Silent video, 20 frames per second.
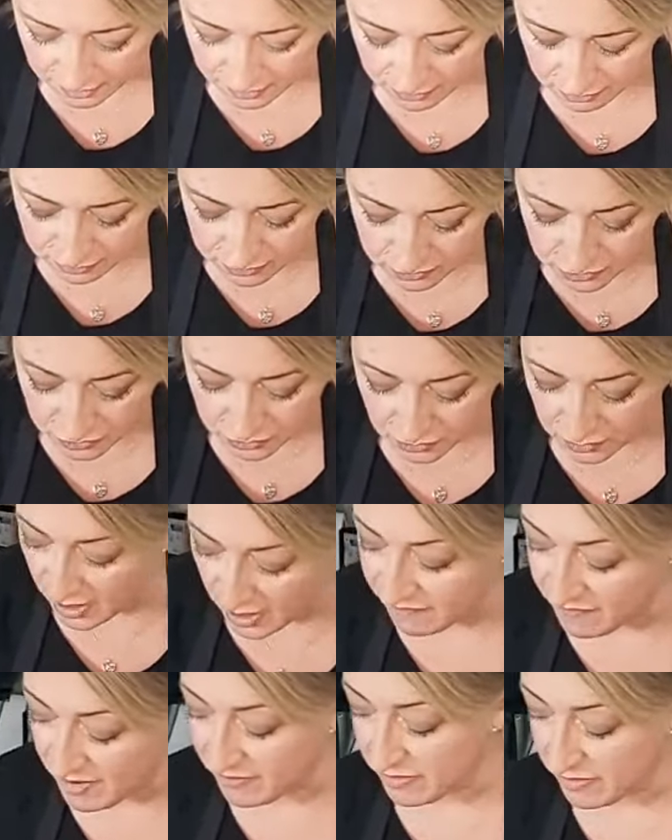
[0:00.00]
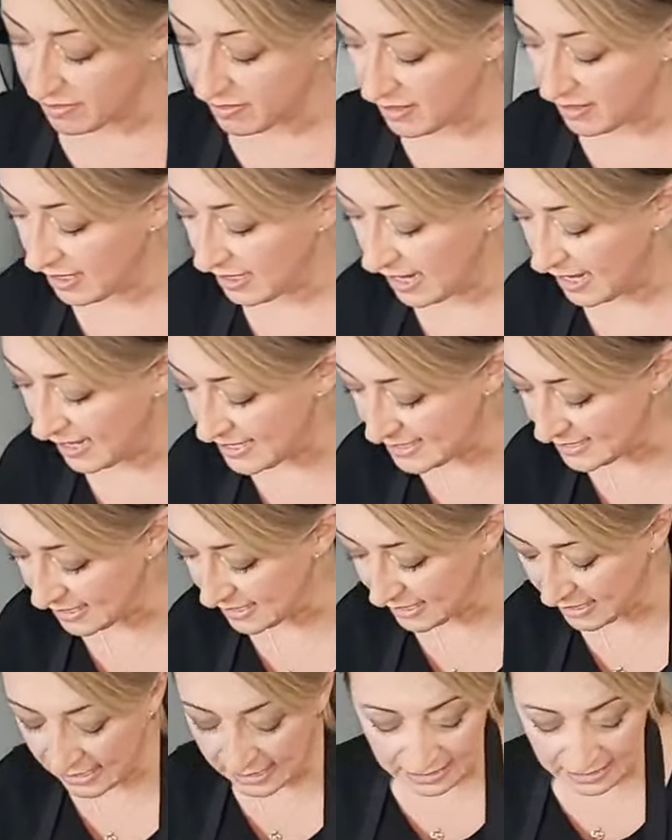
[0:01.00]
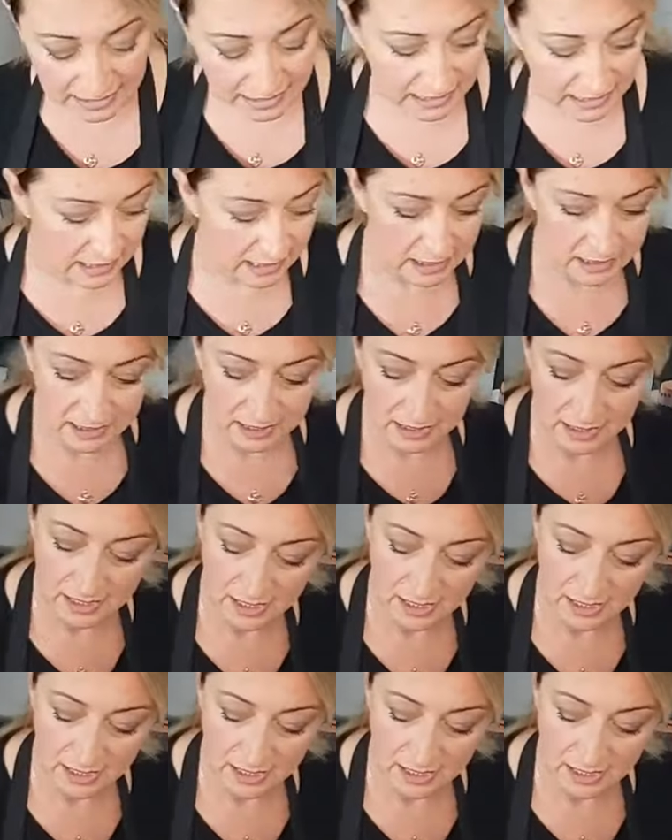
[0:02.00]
you go. So you have everything nice and clean.